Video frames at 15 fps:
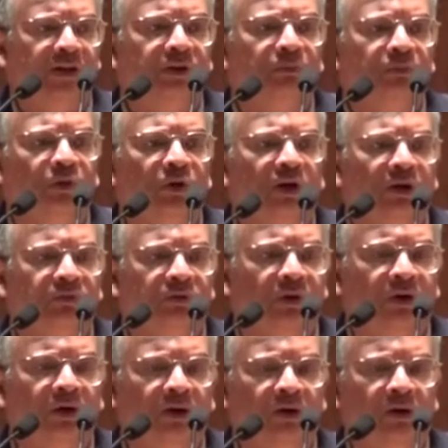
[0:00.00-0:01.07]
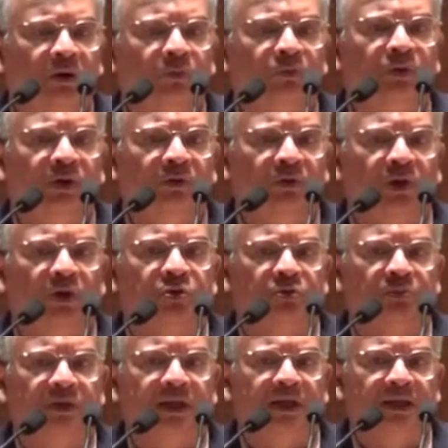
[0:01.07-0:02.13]
other programs hopefully will also
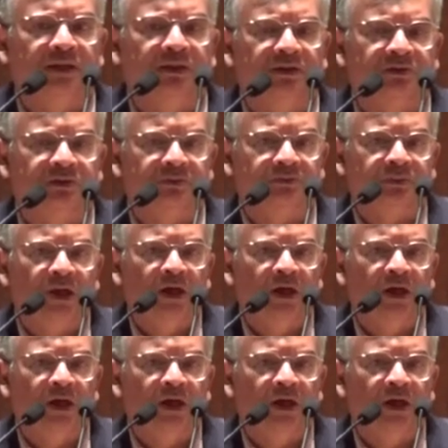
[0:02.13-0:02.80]
be getting this.